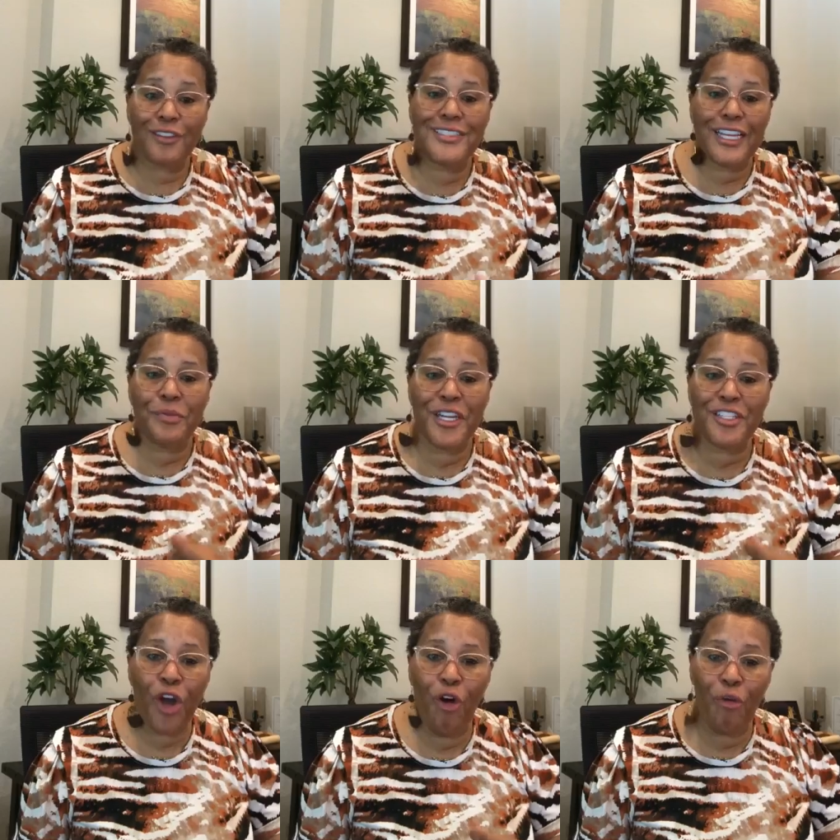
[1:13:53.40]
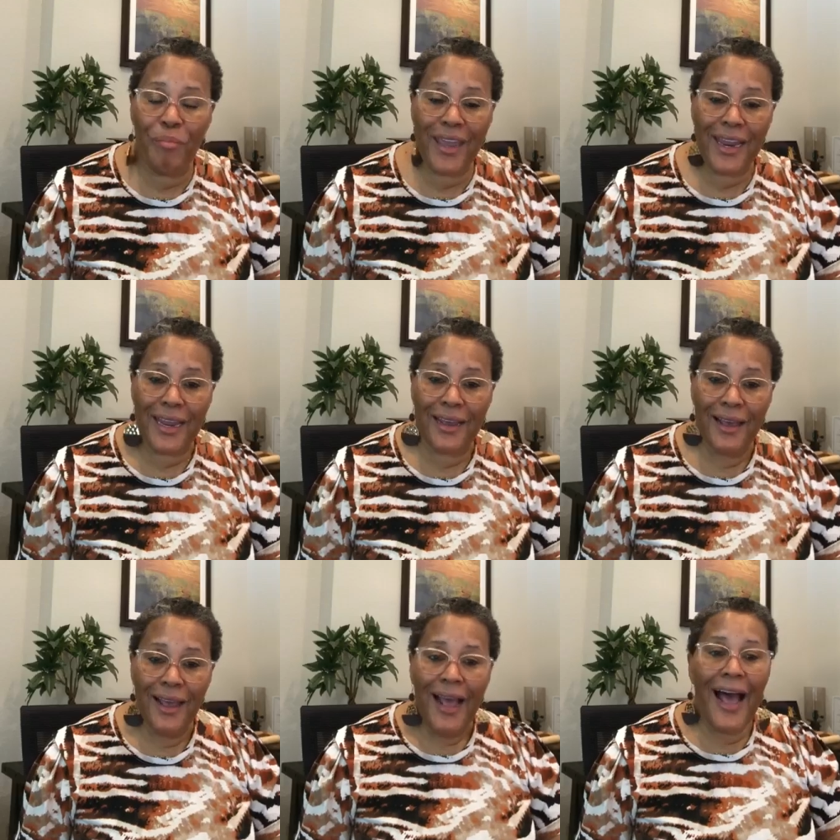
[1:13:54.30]
Because that's what he told me.
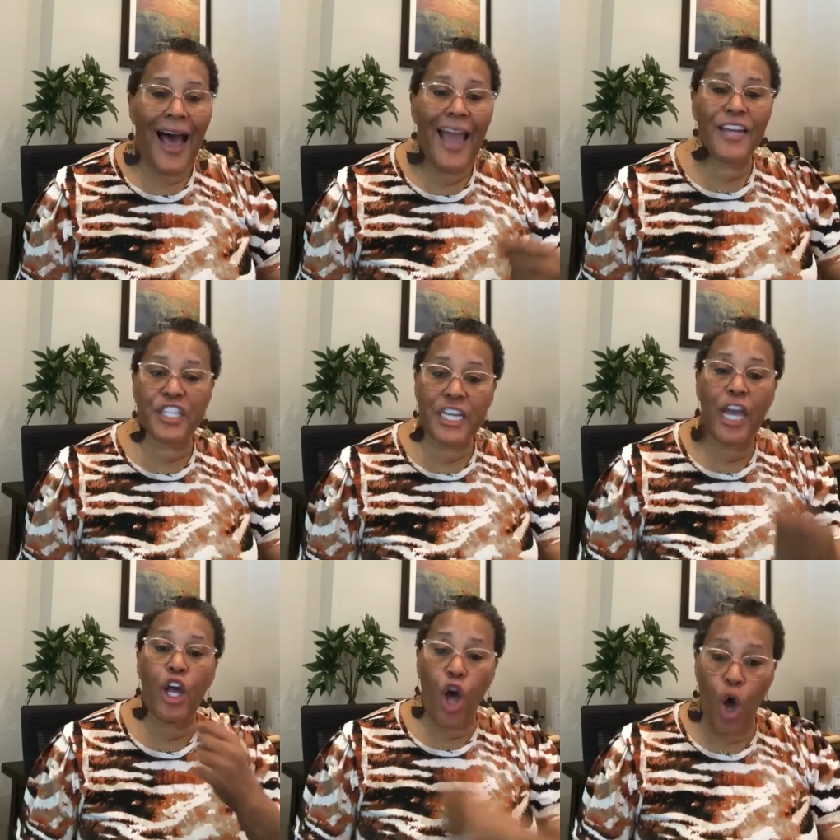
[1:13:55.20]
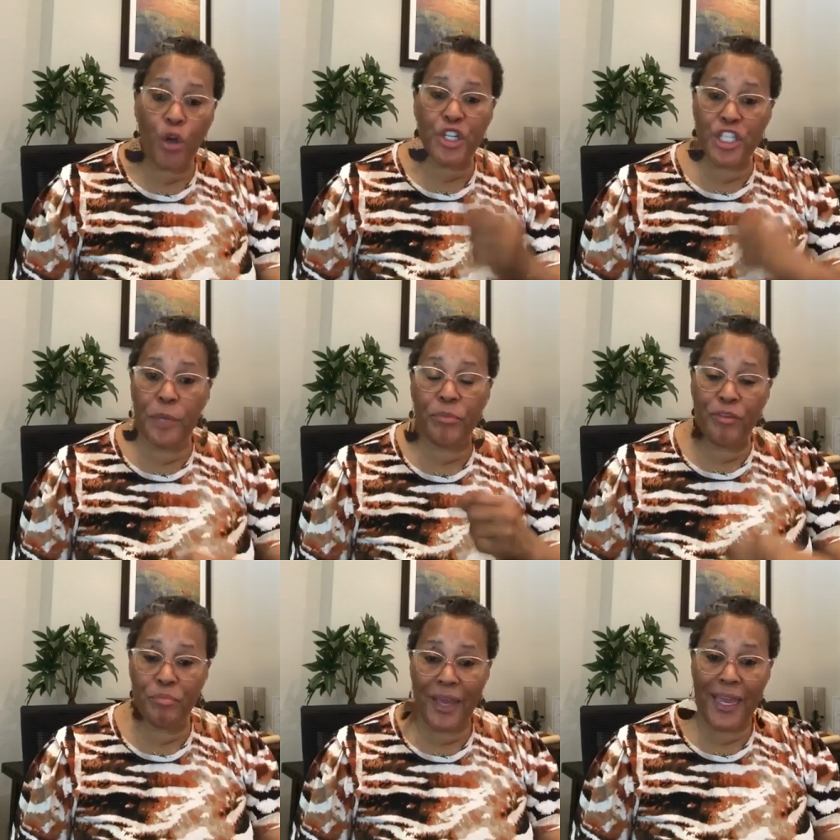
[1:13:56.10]
I had to take ownership
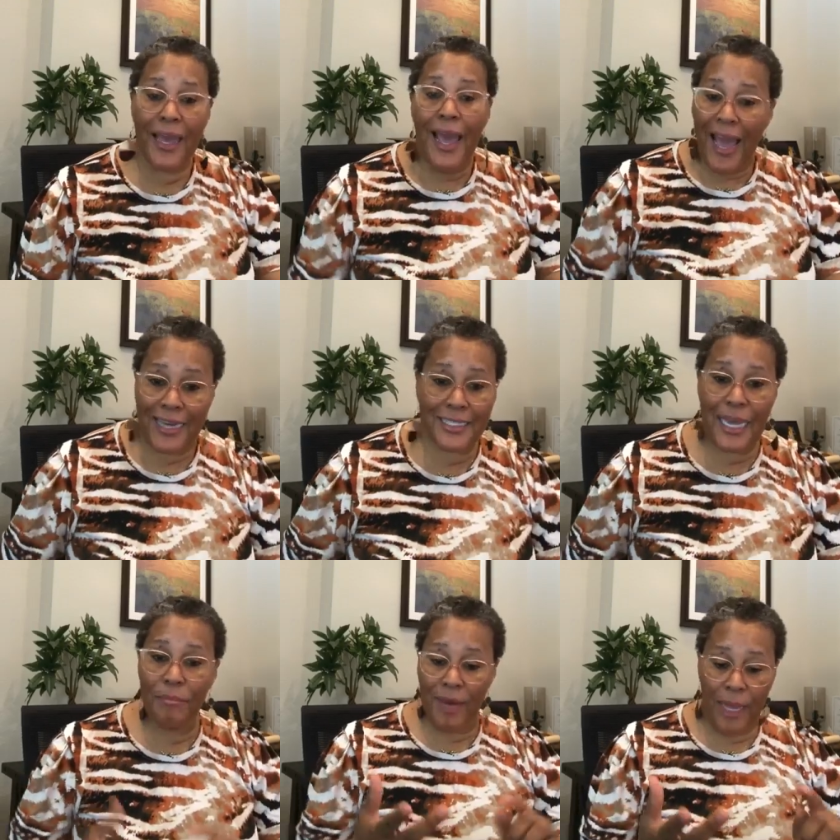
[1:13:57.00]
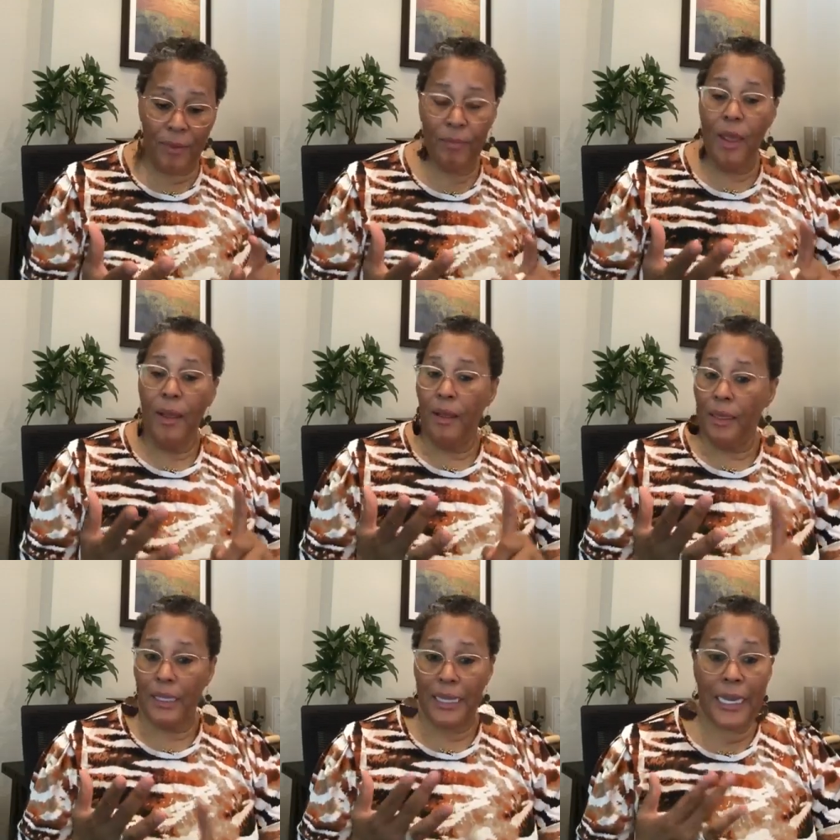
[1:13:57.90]
of me. I had to stop blaming
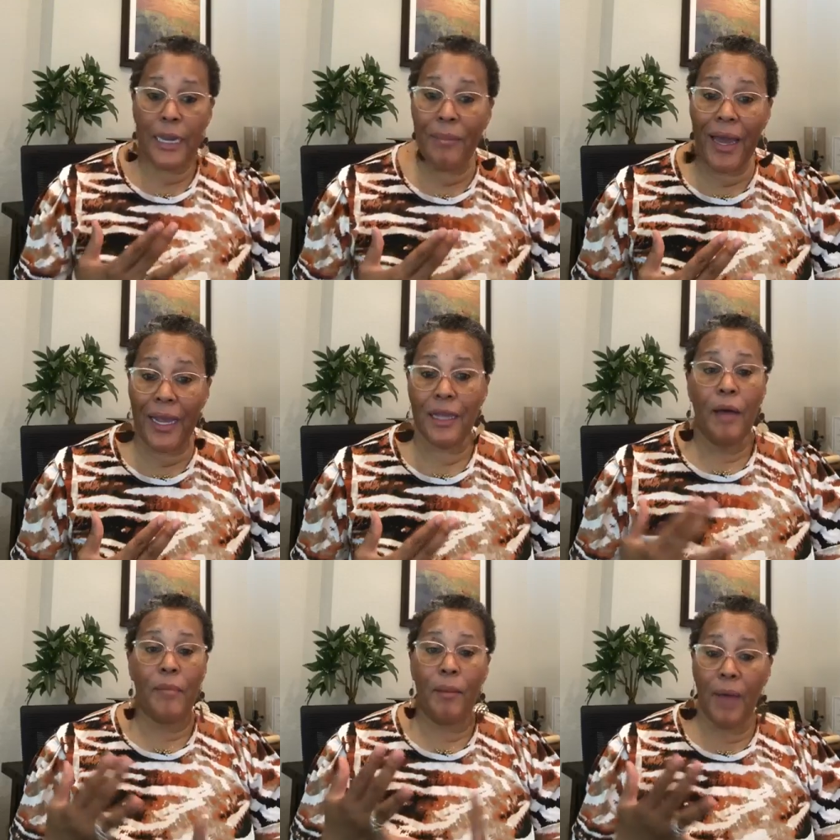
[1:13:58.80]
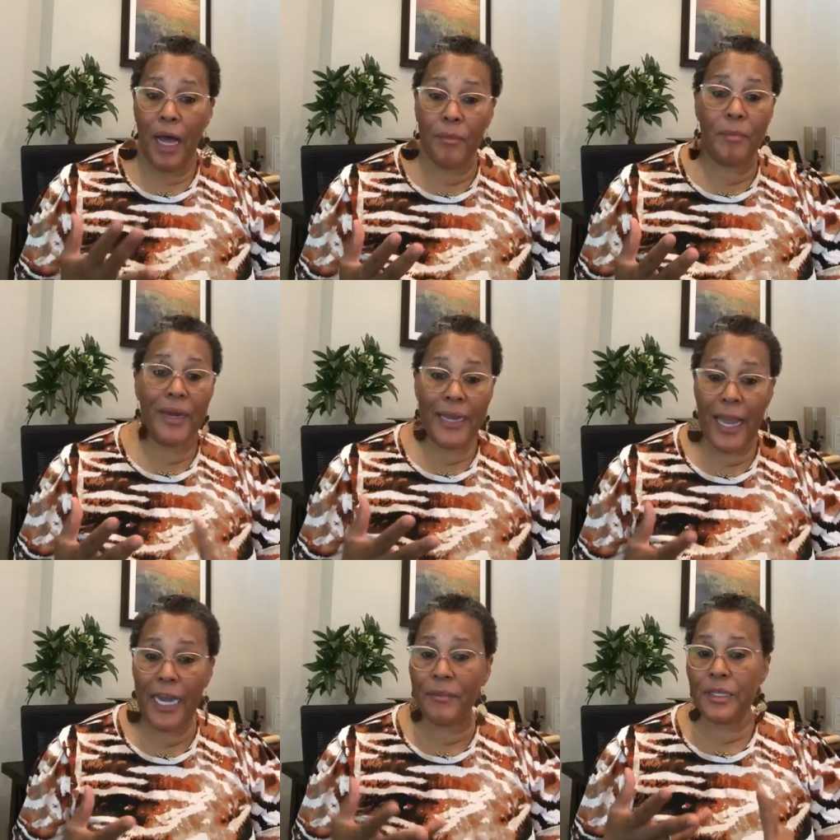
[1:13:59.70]
anybody else. My mama, my
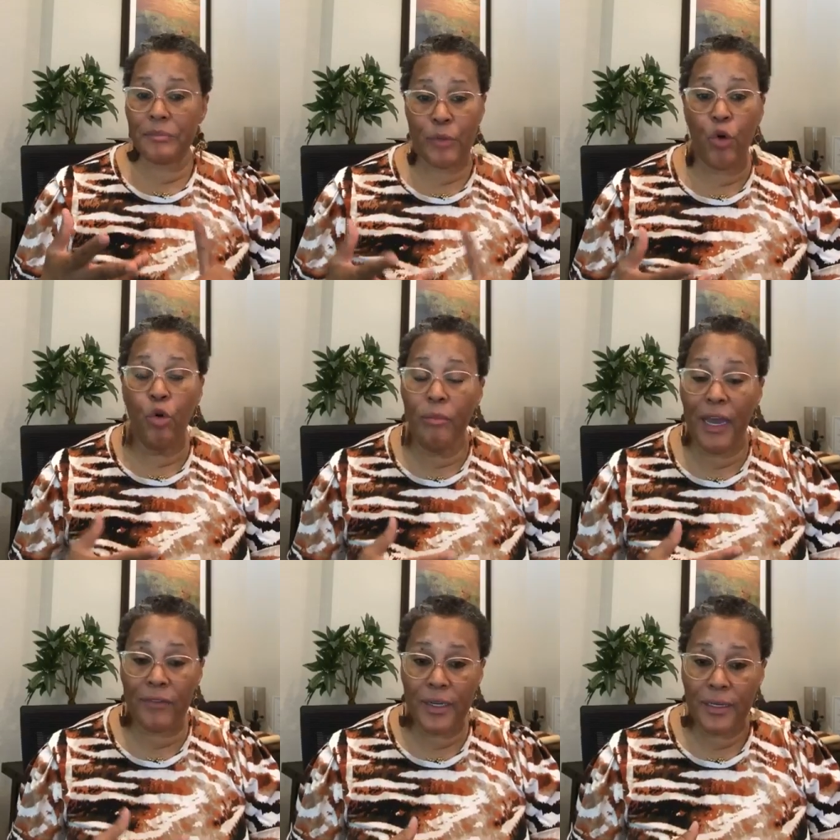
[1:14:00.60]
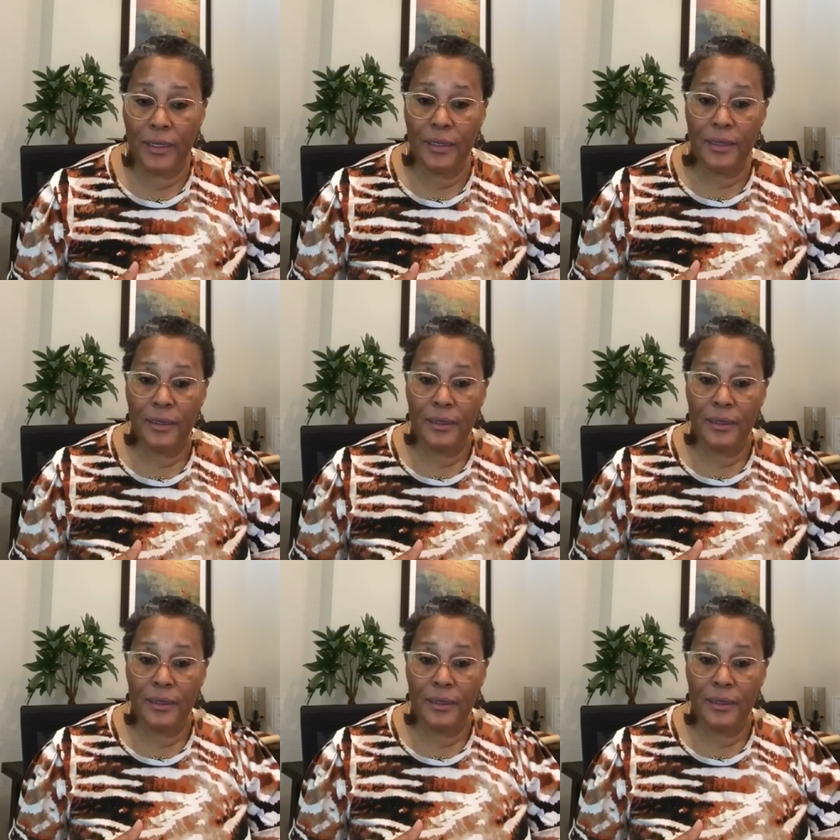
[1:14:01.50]
daddy, my whomever.